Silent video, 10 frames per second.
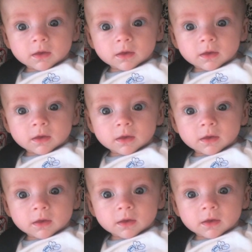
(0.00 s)
the prayers.
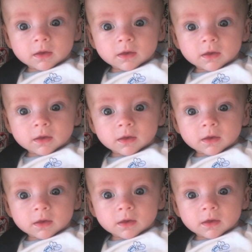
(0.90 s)
There was never a
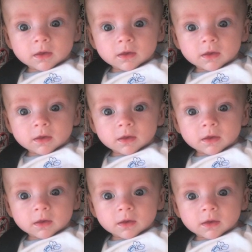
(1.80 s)
need
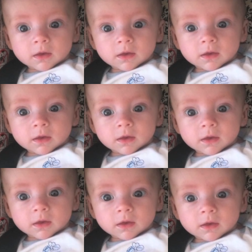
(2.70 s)
not
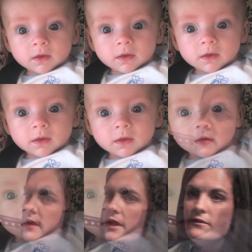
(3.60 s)
met. There was
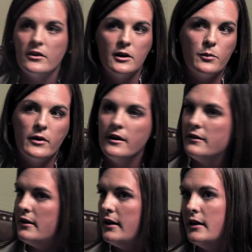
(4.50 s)
never a prayer
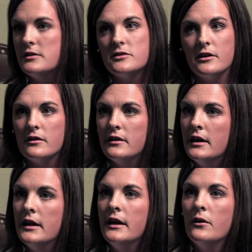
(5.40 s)
not answered.
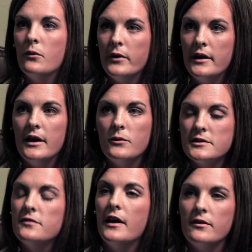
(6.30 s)
He
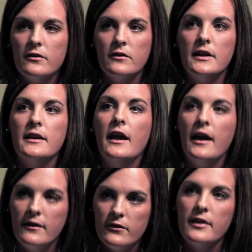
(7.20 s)
was faithful in
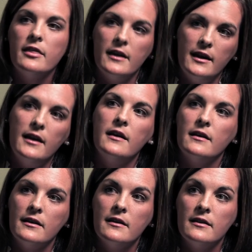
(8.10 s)

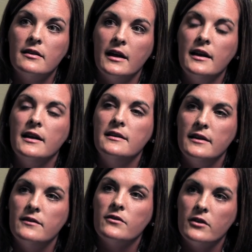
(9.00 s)
everything that He
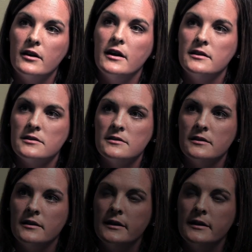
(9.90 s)
did for us.